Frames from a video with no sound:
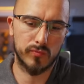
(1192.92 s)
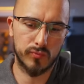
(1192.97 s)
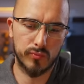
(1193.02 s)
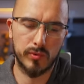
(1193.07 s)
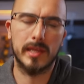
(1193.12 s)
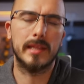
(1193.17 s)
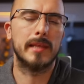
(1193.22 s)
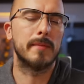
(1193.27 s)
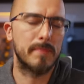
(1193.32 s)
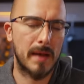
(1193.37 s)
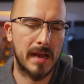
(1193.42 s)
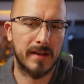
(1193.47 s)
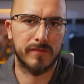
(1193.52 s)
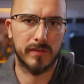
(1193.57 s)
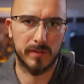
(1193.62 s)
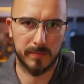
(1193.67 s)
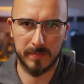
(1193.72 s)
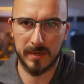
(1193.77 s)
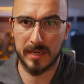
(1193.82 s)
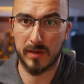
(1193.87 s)
really
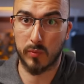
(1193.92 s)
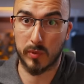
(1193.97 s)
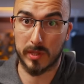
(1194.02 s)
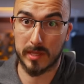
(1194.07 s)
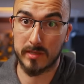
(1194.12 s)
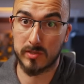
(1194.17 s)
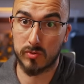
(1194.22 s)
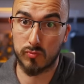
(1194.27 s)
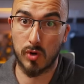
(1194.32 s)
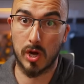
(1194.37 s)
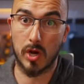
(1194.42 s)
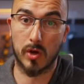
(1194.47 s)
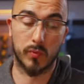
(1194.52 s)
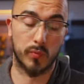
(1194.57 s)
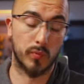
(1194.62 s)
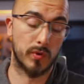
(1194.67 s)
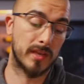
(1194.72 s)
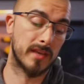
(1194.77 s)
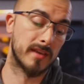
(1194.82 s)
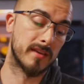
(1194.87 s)
baffled me with this
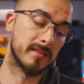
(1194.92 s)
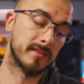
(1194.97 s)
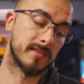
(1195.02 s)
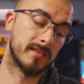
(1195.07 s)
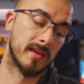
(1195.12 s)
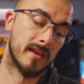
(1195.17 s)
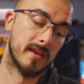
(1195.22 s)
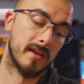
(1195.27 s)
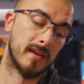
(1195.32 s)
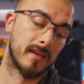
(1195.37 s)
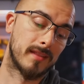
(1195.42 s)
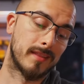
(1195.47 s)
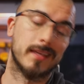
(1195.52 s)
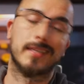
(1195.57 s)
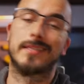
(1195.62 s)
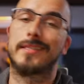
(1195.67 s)
drone is the